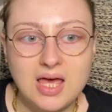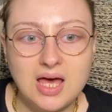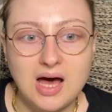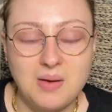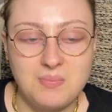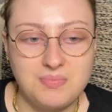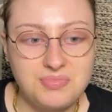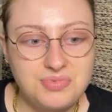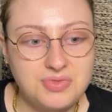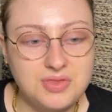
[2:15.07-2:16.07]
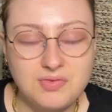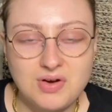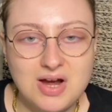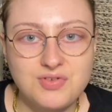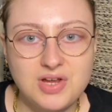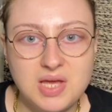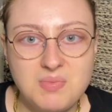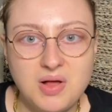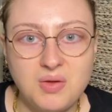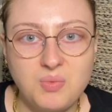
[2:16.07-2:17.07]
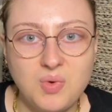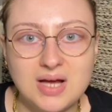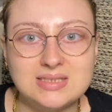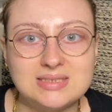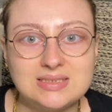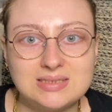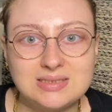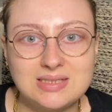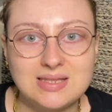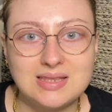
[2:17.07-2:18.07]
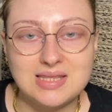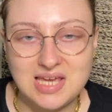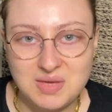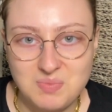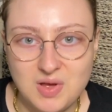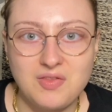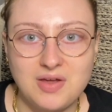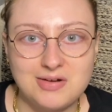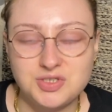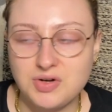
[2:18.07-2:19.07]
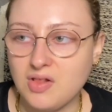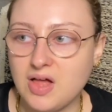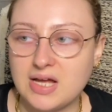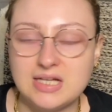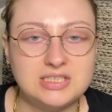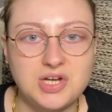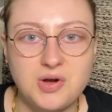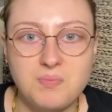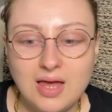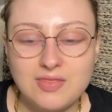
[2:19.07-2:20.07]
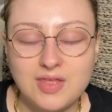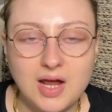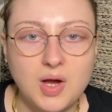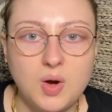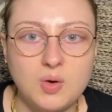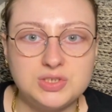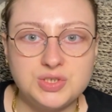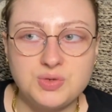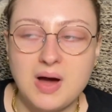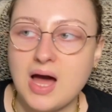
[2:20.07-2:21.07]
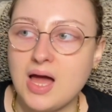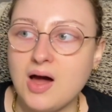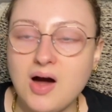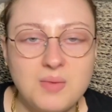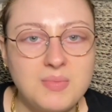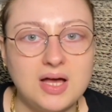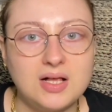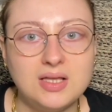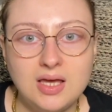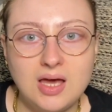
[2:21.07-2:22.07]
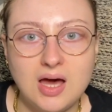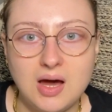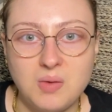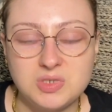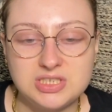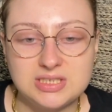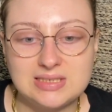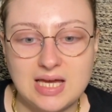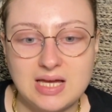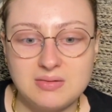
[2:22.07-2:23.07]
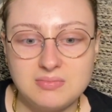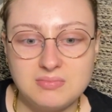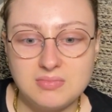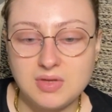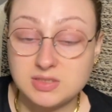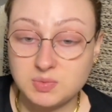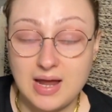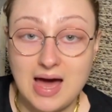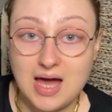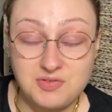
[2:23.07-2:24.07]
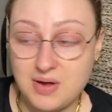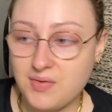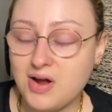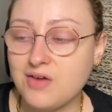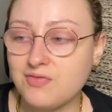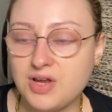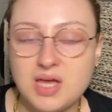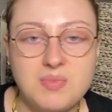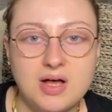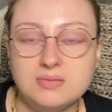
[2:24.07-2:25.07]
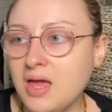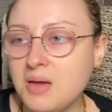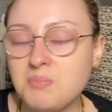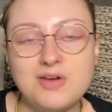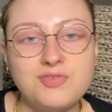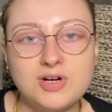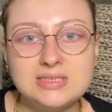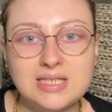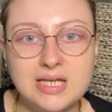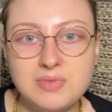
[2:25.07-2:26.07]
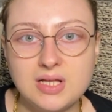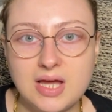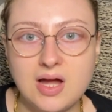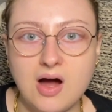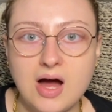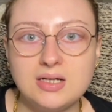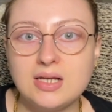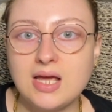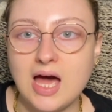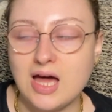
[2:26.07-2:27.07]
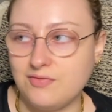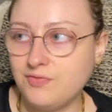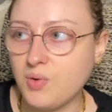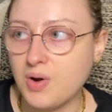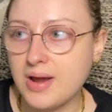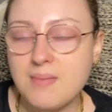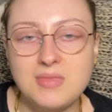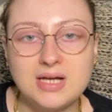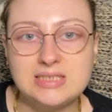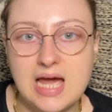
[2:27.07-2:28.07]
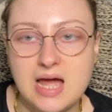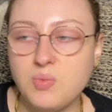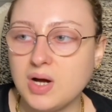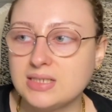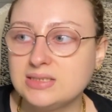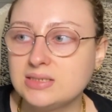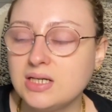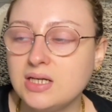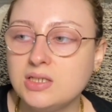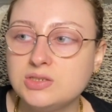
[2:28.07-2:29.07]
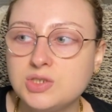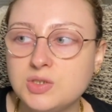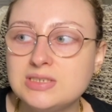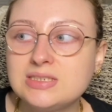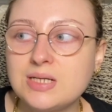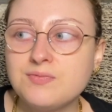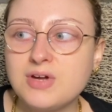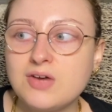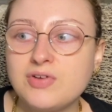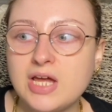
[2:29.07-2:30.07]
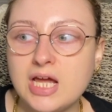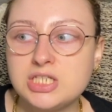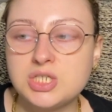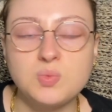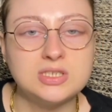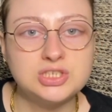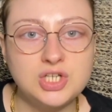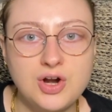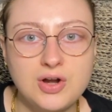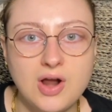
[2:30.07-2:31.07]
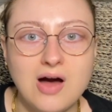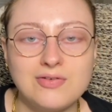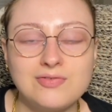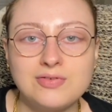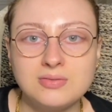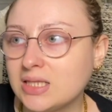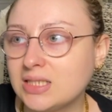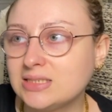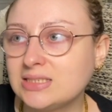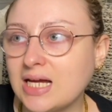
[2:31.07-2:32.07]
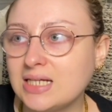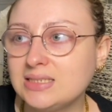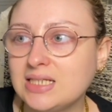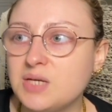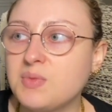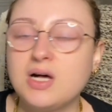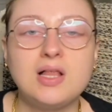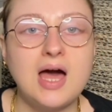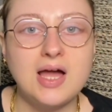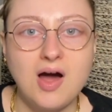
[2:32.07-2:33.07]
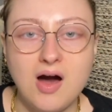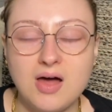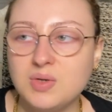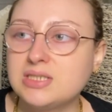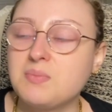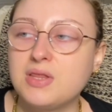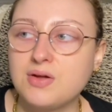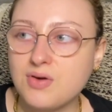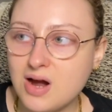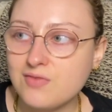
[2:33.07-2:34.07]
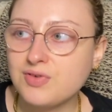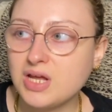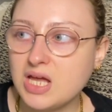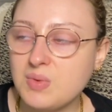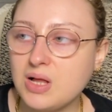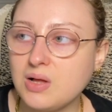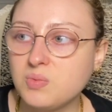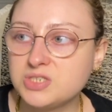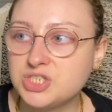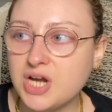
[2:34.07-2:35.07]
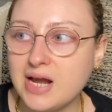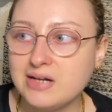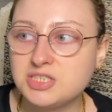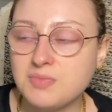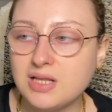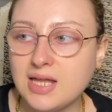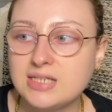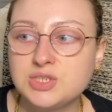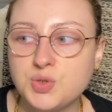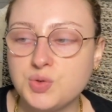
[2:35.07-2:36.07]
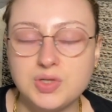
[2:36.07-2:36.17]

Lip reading: The recovery email was the email that I was trying to log into. Then I go to my Hotmail, which is like, that's what I had for my recovery email. My first email I got at 4 a.m. that day was two-step verification was turned off. The second email I got was the recovery email was changed to my linked Google